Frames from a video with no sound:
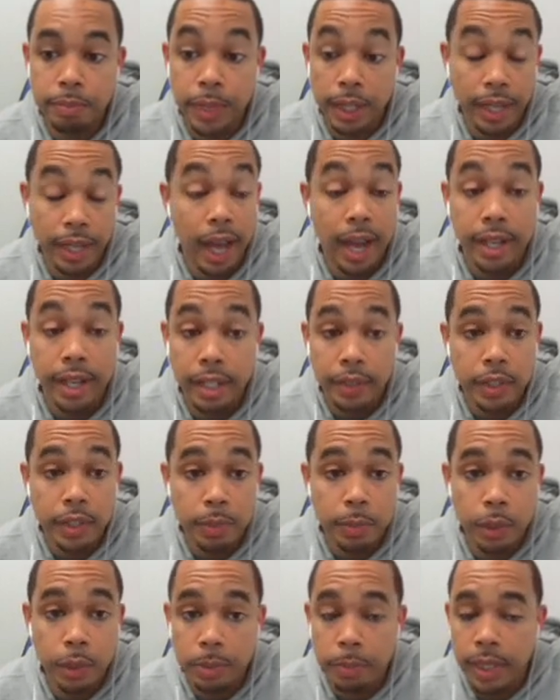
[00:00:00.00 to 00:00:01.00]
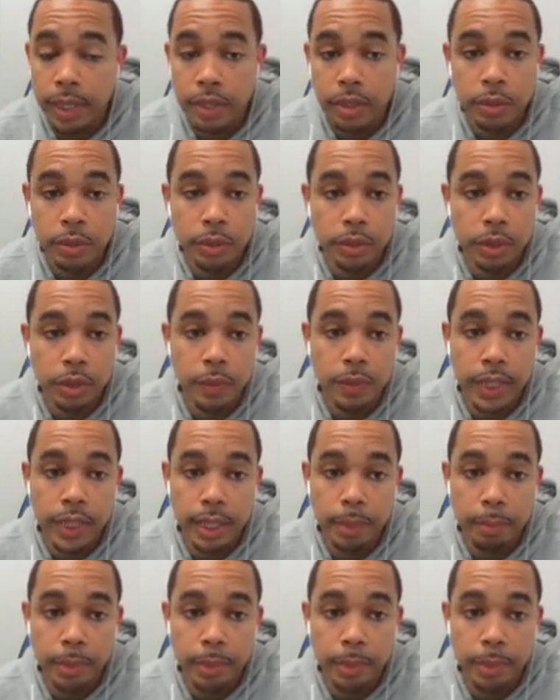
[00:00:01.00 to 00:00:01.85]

a lot of different sports betting tools over there.